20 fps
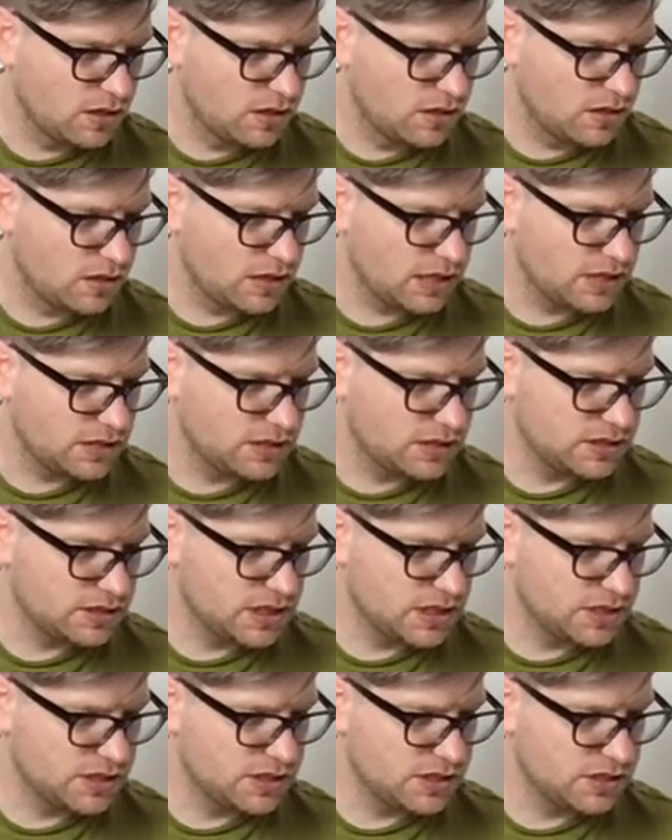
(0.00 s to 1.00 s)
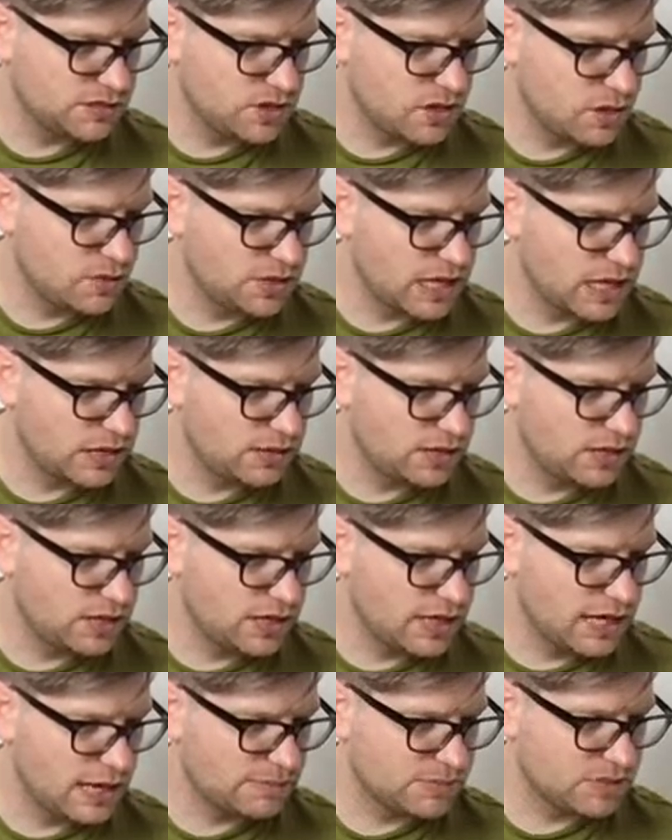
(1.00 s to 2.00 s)
Nanja said she scrolled down on her
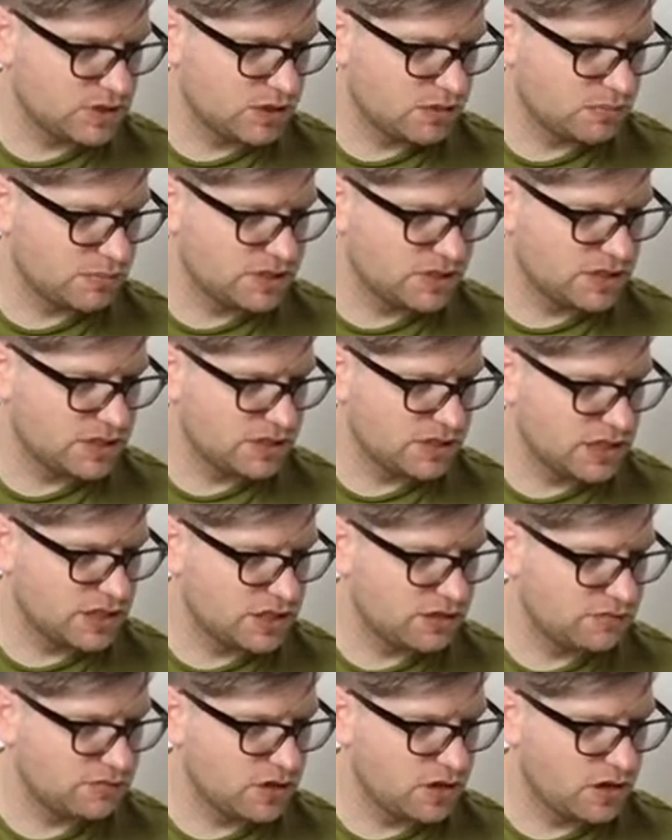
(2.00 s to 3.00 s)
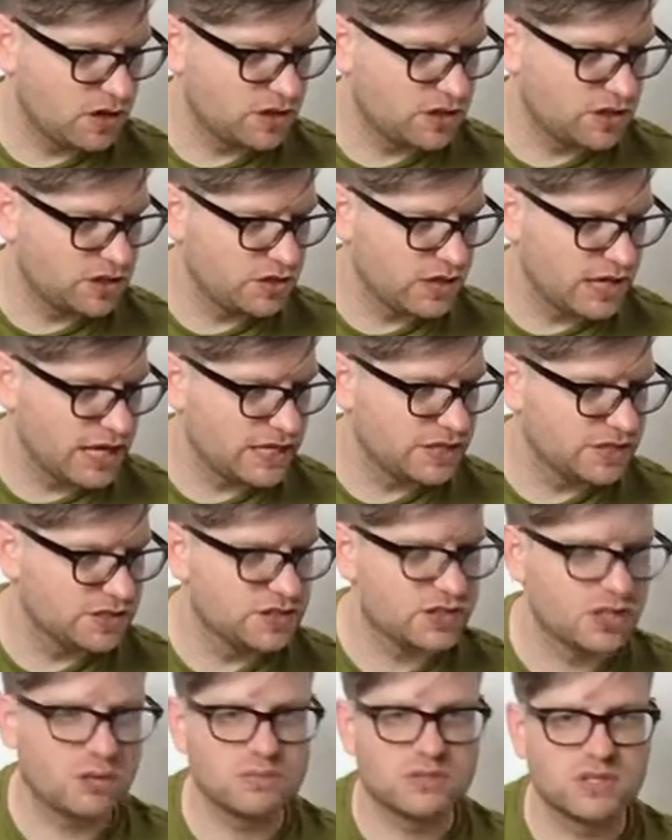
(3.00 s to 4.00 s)
laptop and she said, "You've gone and your head is
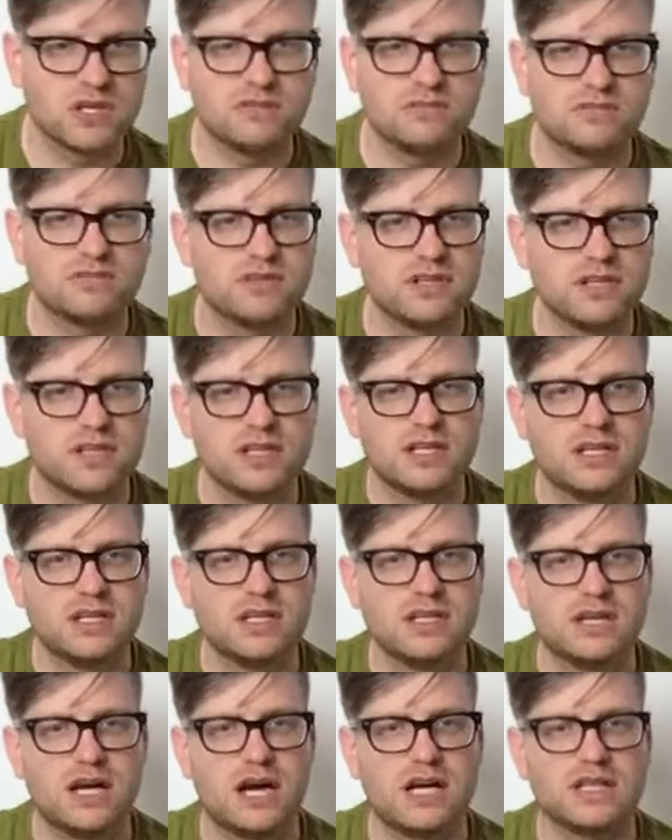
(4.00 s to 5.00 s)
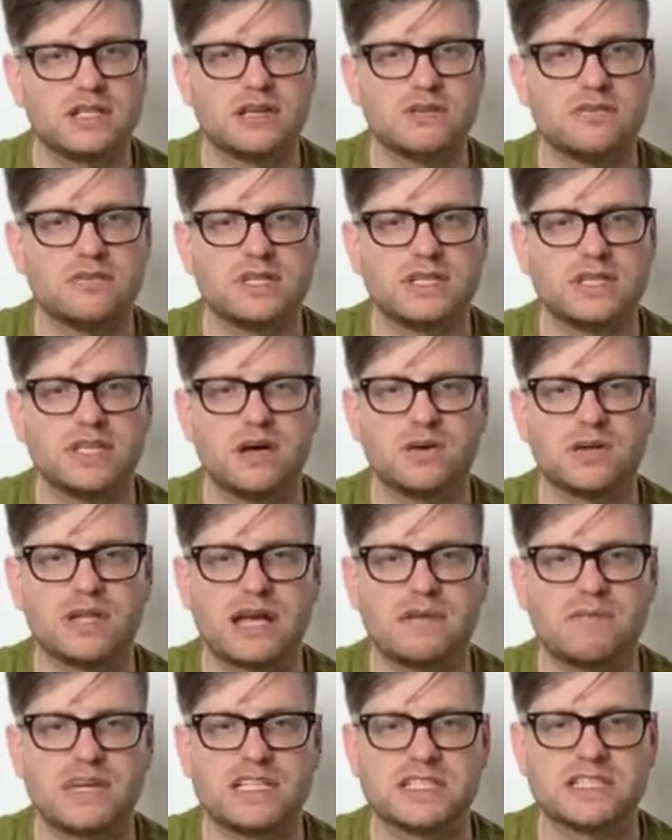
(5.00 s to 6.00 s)
chopped off." I don't really know what
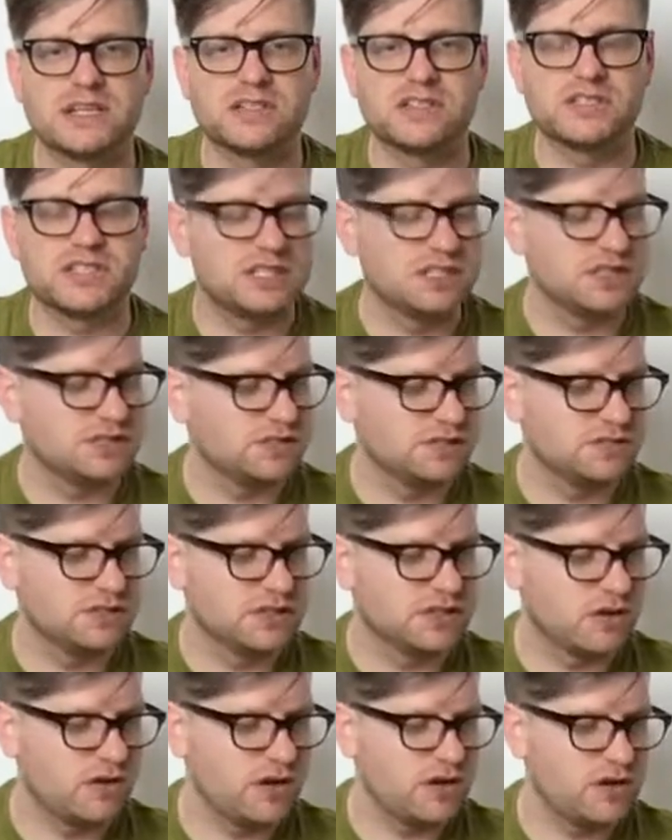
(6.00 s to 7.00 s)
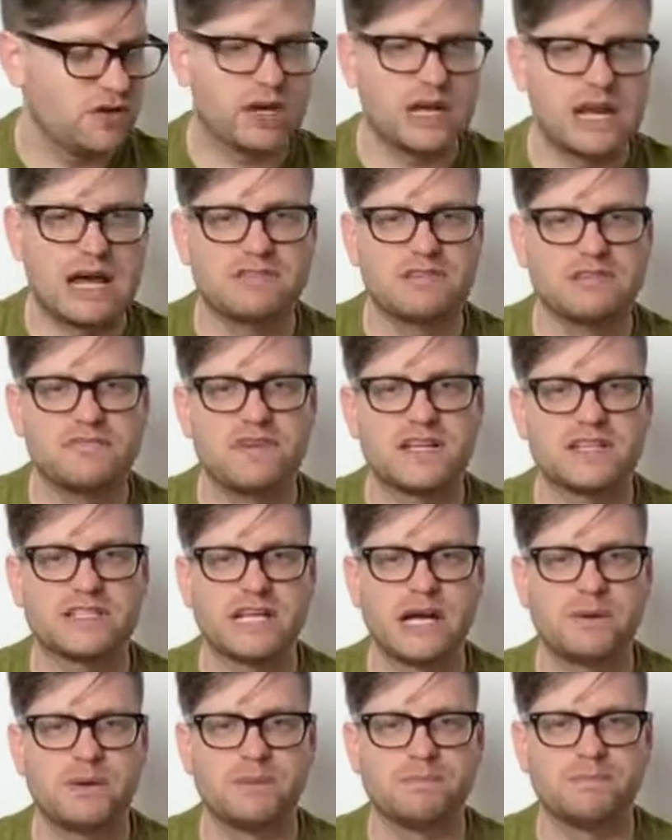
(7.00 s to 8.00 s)
that means, Archie. Sorry, you're going to have to fix
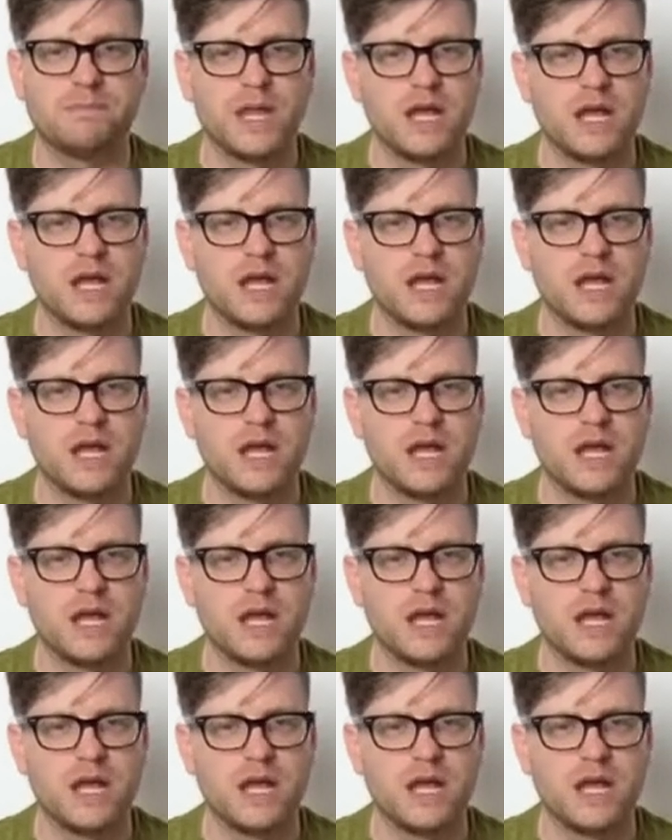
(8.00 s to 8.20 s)
that one.